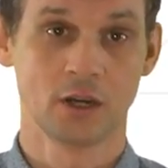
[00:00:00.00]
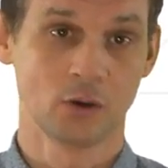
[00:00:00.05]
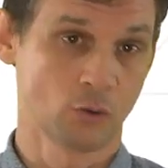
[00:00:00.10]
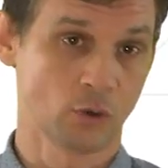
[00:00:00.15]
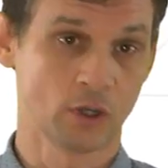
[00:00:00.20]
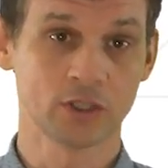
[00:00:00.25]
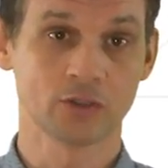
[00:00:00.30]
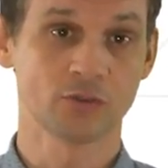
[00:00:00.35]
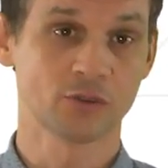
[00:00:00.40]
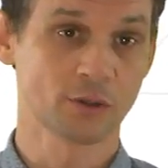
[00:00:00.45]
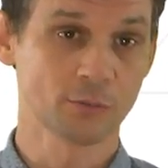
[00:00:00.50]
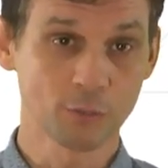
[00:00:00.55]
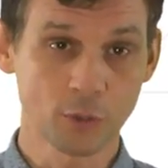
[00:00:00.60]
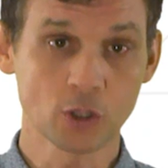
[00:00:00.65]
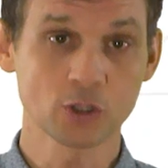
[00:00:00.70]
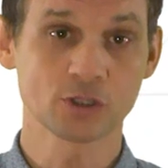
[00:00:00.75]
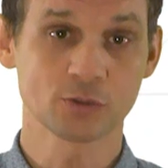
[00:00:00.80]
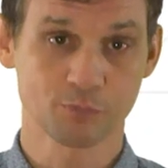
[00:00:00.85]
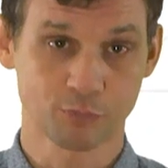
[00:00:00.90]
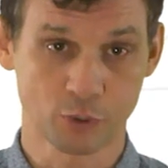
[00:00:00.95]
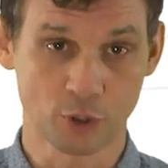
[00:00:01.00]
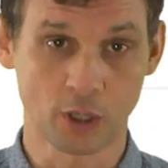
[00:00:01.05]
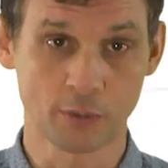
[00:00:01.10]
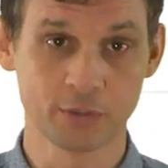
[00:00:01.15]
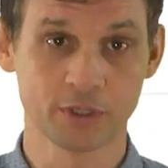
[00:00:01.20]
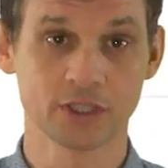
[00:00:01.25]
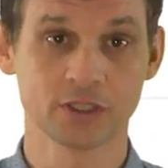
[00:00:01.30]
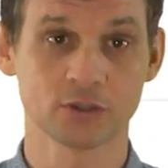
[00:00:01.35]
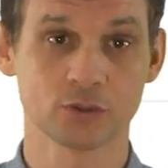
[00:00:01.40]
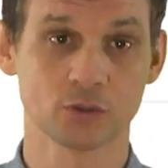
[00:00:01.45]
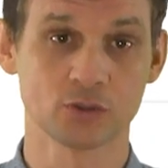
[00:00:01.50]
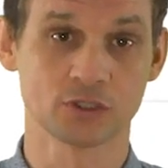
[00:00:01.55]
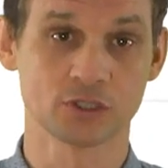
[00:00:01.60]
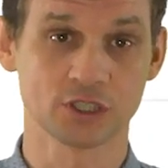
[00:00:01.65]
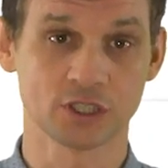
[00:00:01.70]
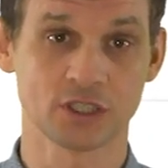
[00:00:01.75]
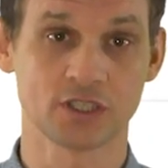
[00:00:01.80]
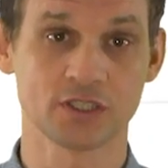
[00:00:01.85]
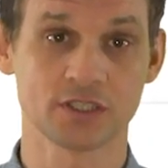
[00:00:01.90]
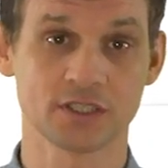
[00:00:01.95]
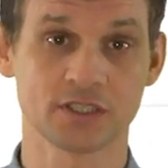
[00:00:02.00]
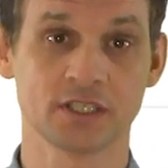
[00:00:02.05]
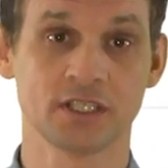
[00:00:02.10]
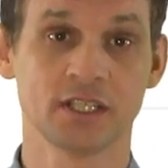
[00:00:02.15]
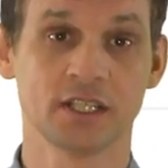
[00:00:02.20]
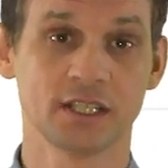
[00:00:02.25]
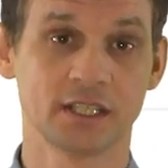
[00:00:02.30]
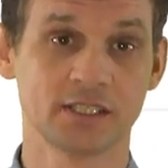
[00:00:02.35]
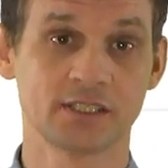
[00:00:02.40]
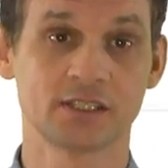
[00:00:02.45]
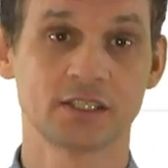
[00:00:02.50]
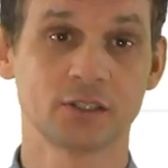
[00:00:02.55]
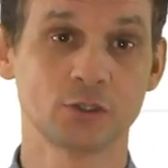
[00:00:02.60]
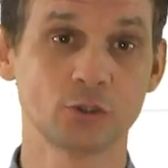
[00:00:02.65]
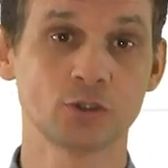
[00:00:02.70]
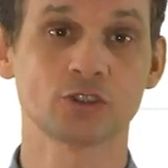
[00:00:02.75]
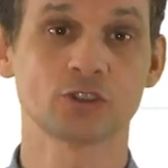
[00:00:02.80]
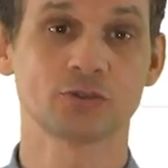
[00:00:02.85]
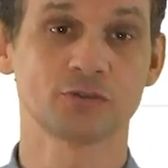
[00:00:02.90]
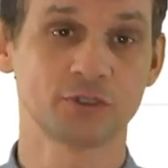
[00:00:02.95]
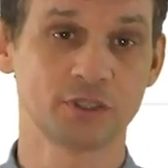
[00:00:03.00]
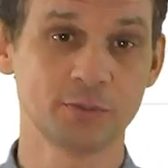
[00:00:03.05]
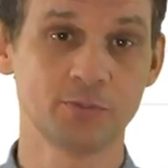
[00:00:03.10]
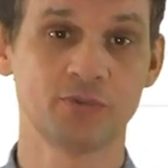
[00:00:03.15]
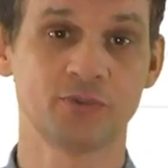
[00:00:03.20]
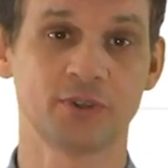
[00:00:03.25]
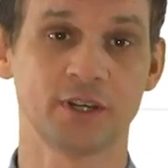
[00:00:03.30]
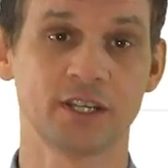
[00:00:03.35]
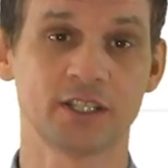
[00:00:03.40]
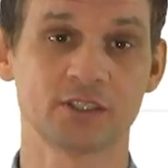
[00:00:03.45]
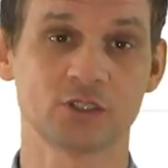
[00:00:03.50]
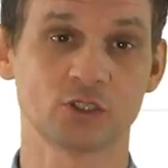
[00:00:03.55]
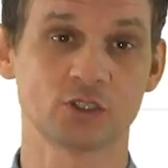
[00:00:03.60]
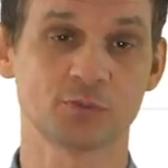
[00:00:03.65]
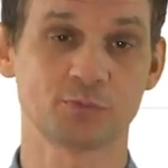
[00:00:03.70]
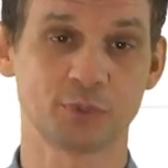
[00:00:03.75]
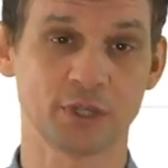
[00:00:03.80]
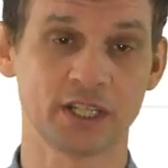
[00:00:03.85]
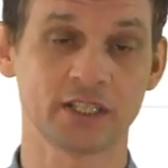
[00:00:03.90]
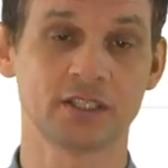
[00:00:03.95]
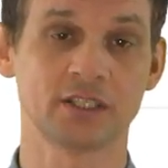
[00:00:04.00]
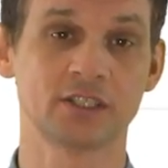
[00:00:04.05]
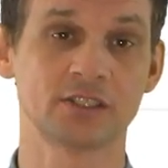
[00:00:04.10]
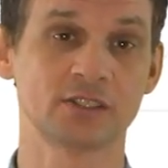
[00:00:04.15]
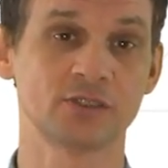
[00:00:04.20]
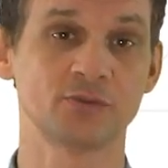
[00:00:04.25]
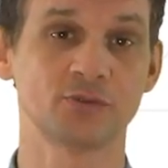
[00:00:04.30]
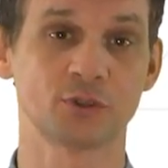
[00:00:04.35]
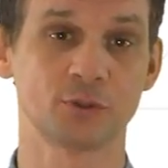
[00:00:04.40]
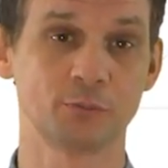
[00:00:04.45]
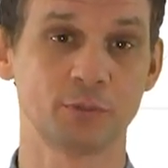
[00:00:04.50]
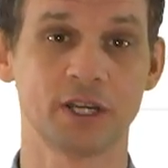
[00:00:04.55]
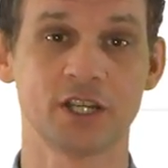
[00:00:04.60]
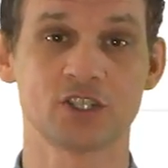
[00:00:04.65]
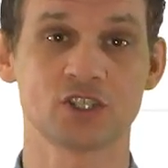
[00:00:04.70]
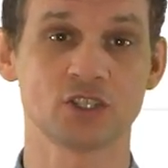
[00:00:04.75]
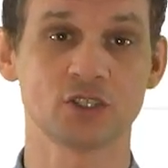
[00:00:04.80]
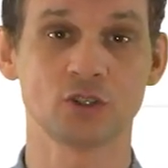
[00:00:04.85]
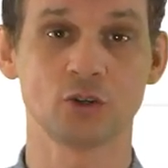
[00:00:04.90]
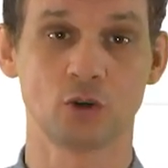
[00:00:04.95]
One of the most prominent concerns is the use of deepfakes to spread disinformation